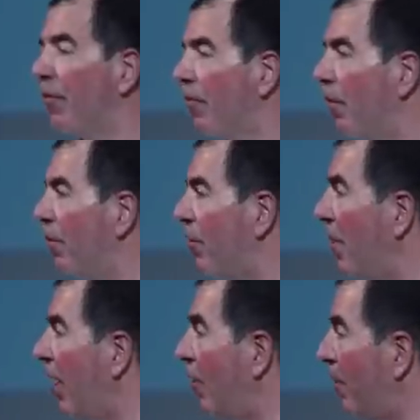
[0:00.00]

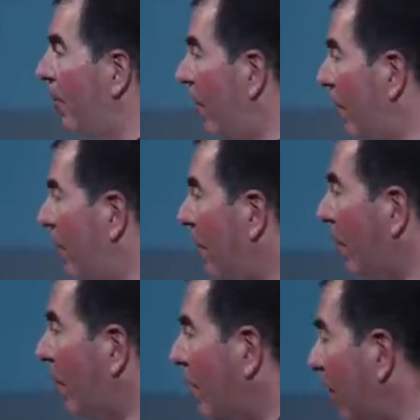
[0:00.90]
performance management system
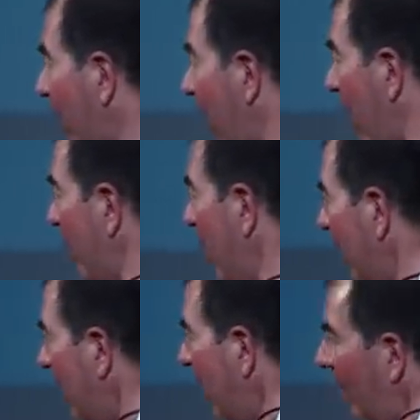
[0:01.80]
that worked for them,
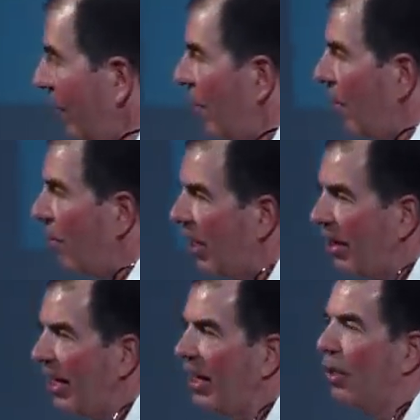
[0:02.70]
and so they
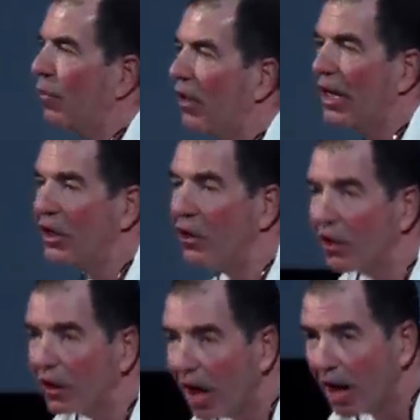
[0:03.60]
think it'll work in
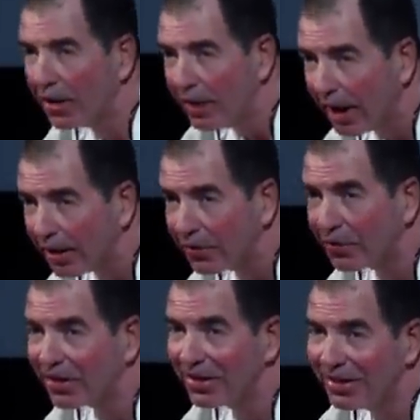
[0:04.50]
your
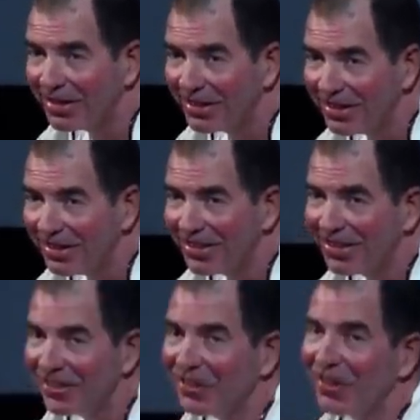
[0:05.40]
context.
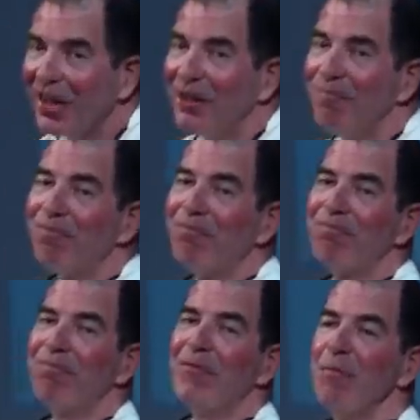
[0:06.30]
Right?
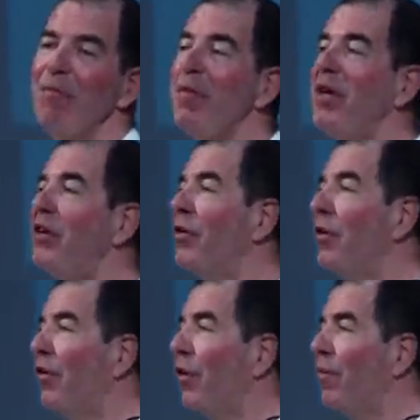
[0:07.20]
Maybe
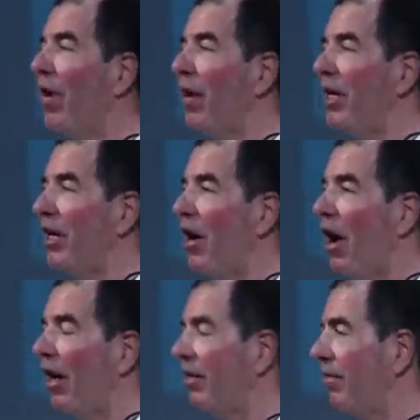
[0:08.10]
true or maybe
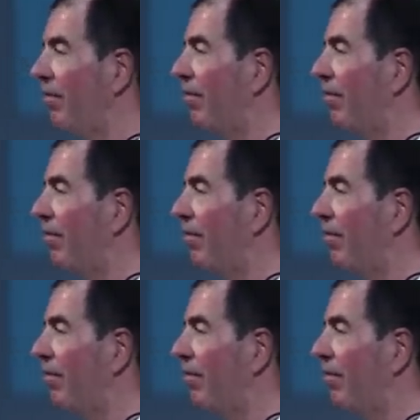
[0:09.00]
not.